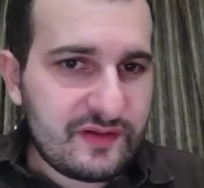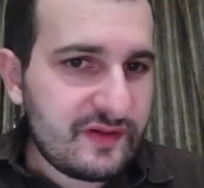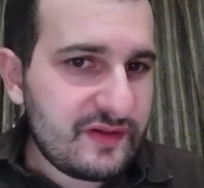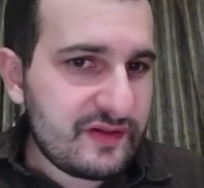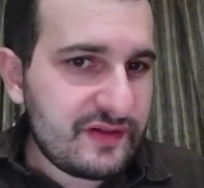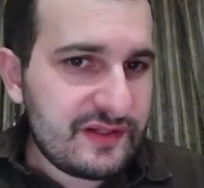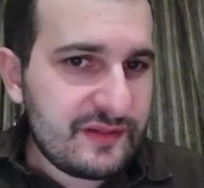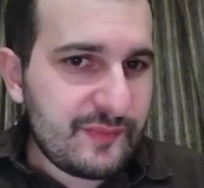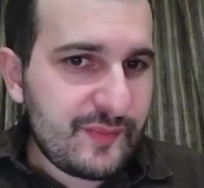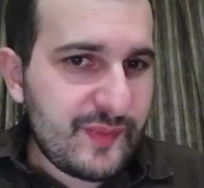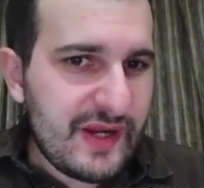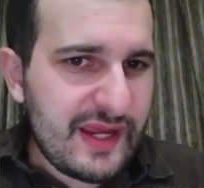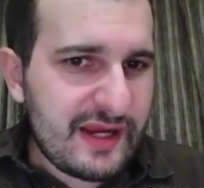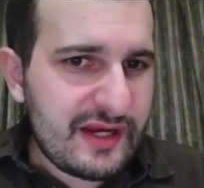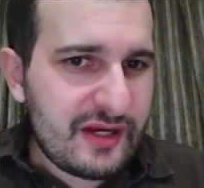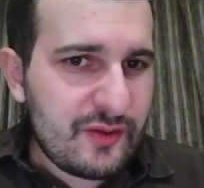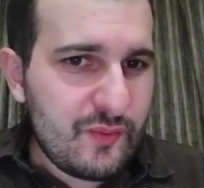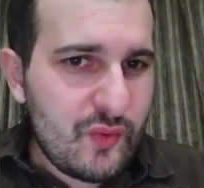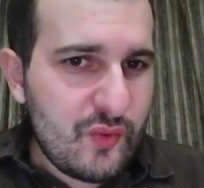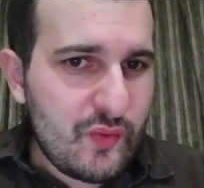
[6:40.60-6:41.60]
the
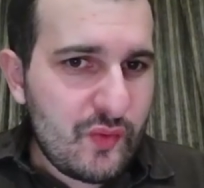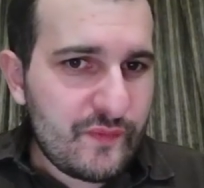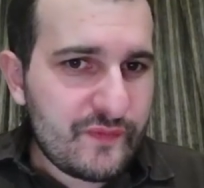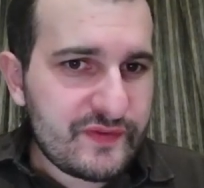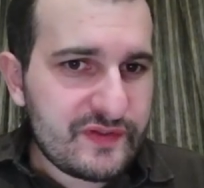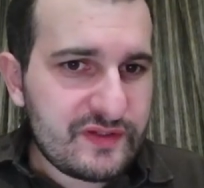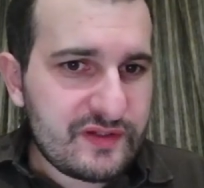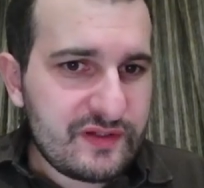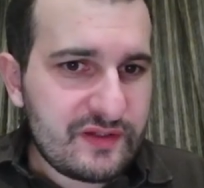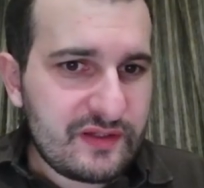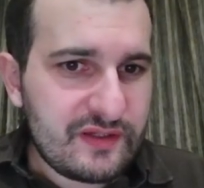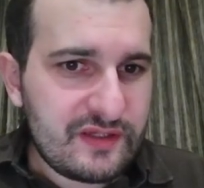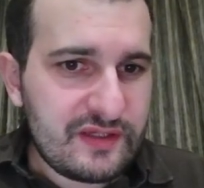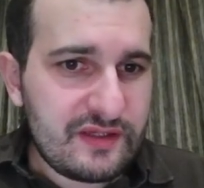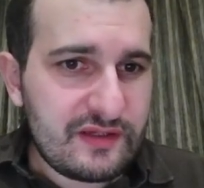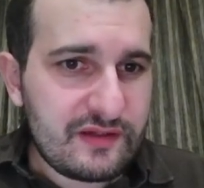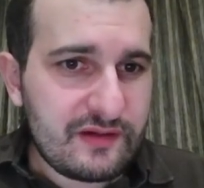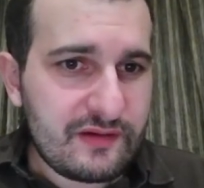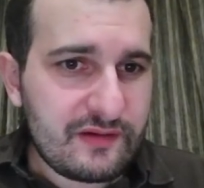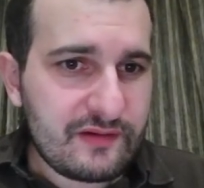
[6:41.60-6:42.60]
black moves
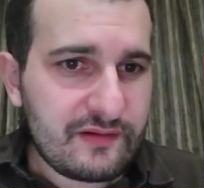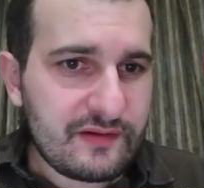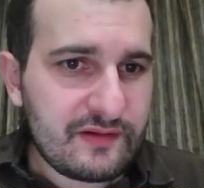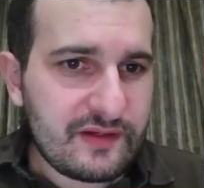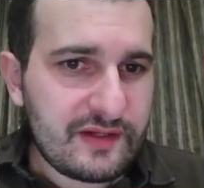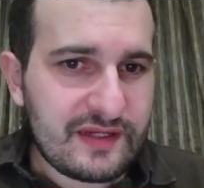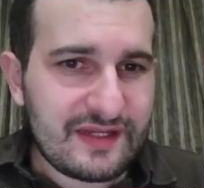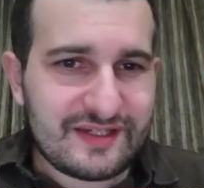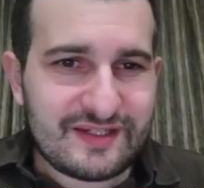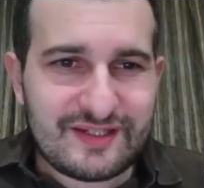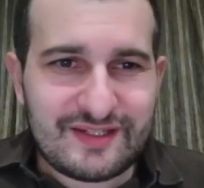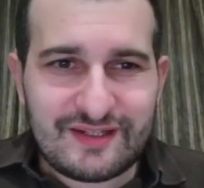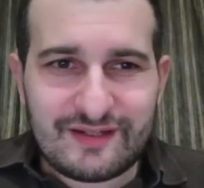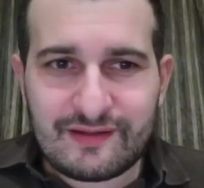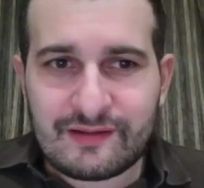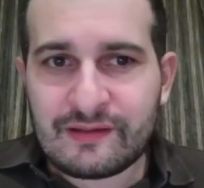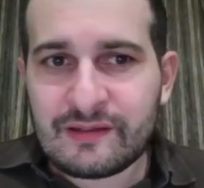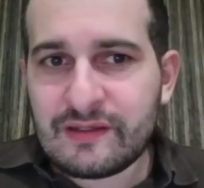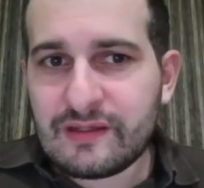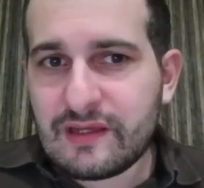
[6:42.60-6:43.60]
here and here
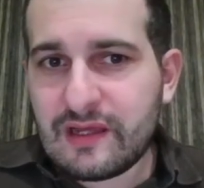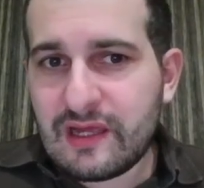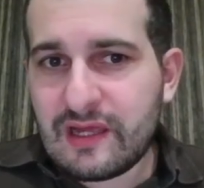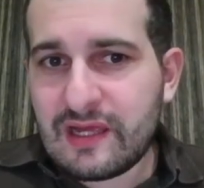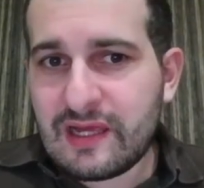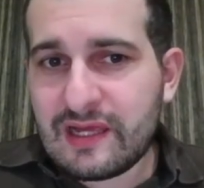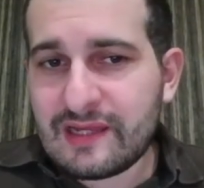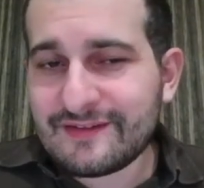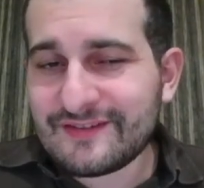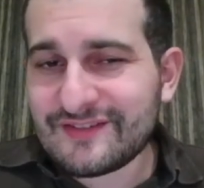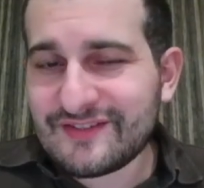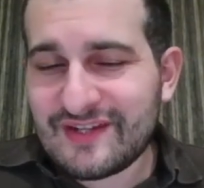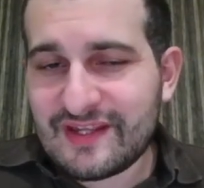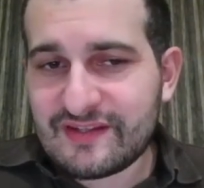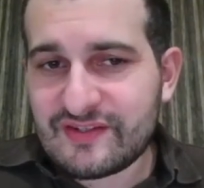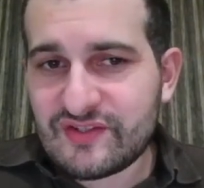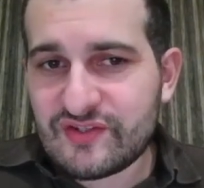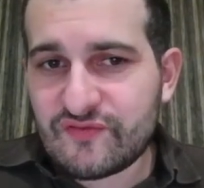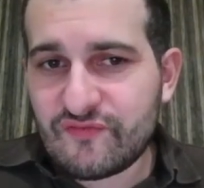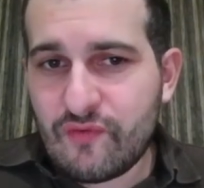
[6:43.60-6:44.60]
aren't that
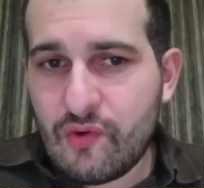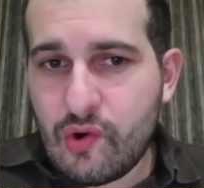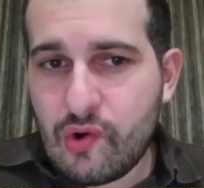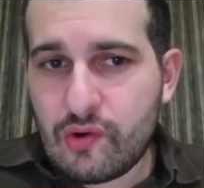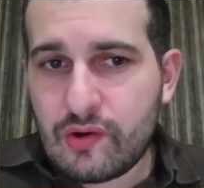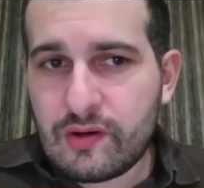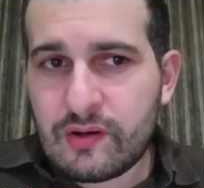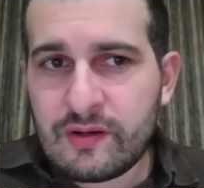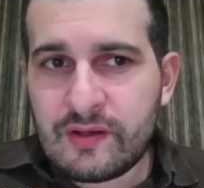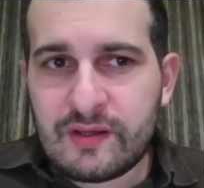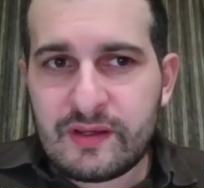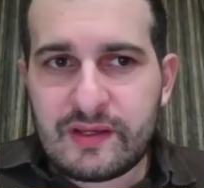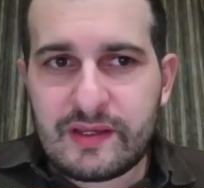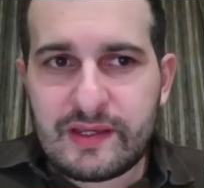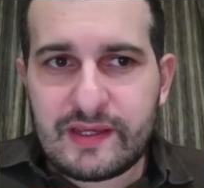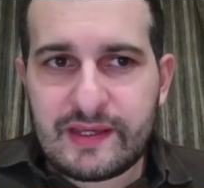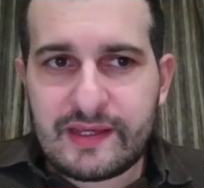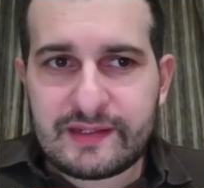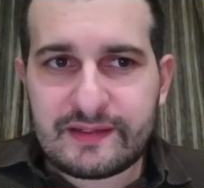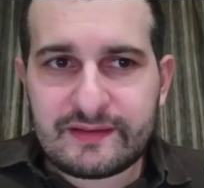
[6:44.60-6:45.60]
strong,
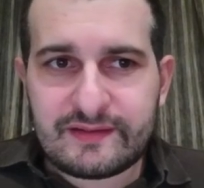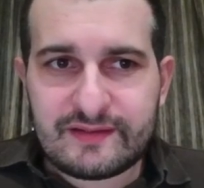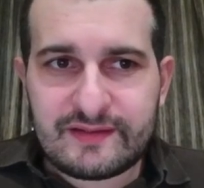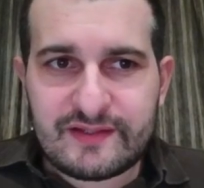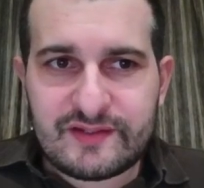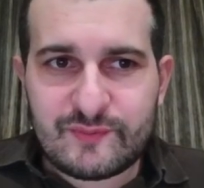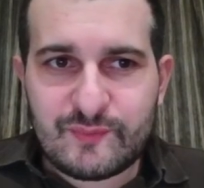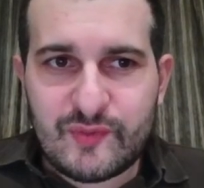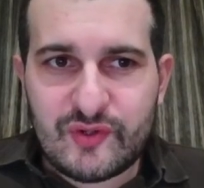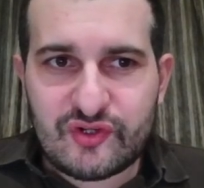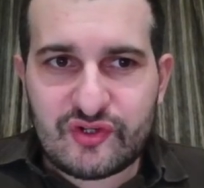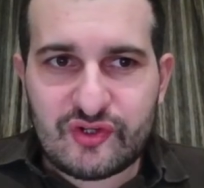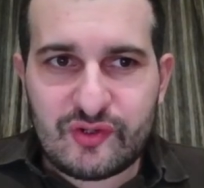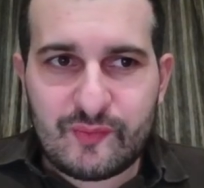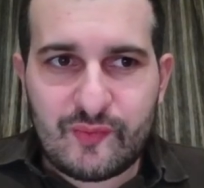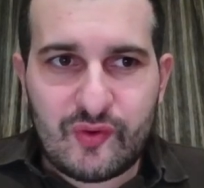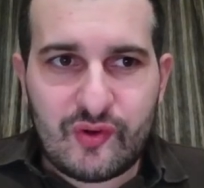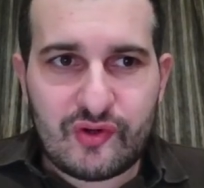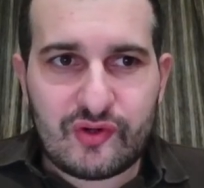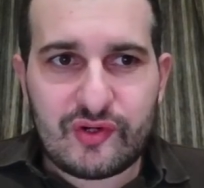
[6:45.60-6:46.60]
and this bishop
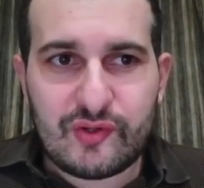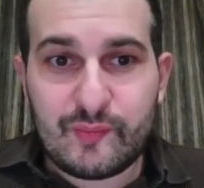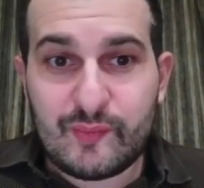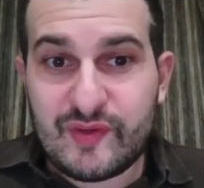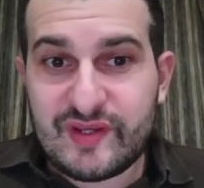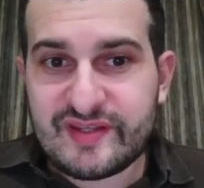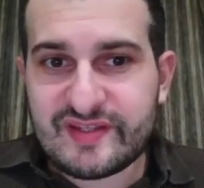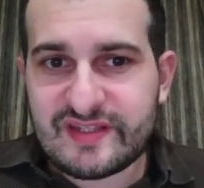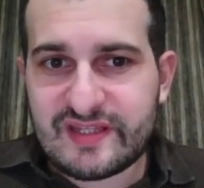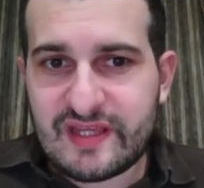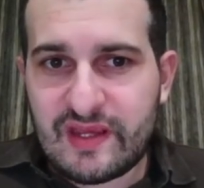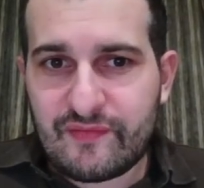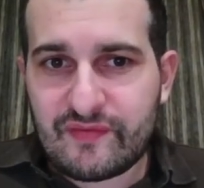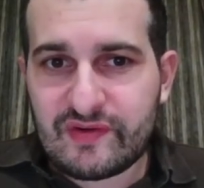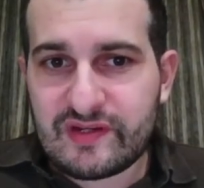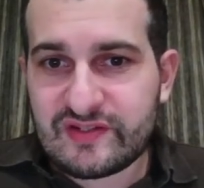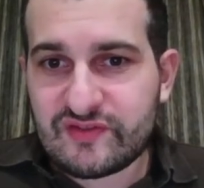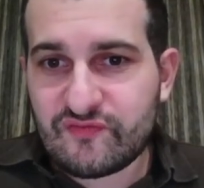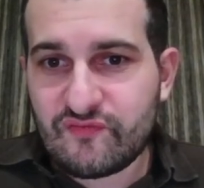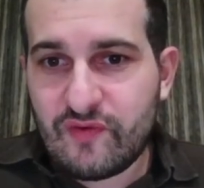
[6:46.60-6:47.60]
on b7
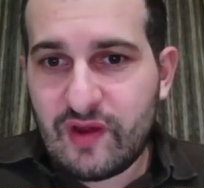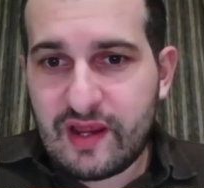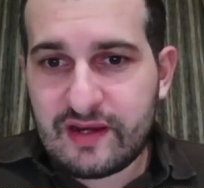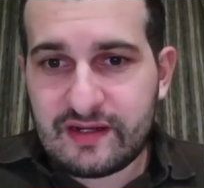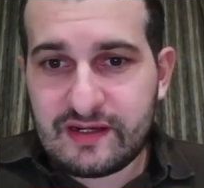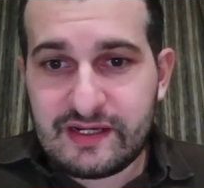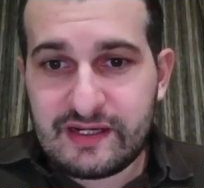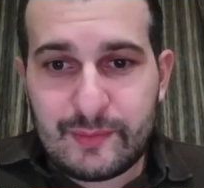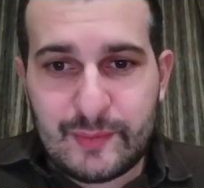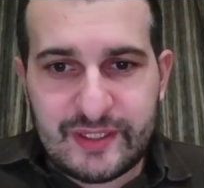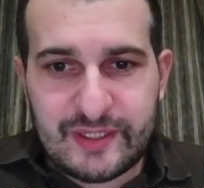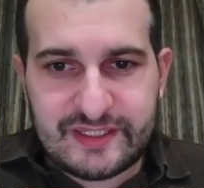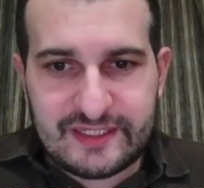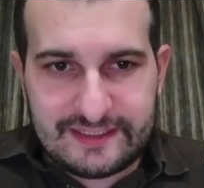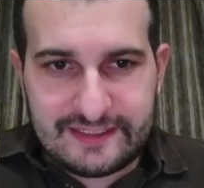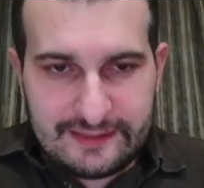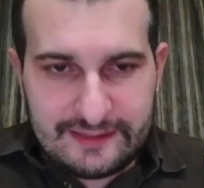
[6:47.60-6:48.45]
is rather limited,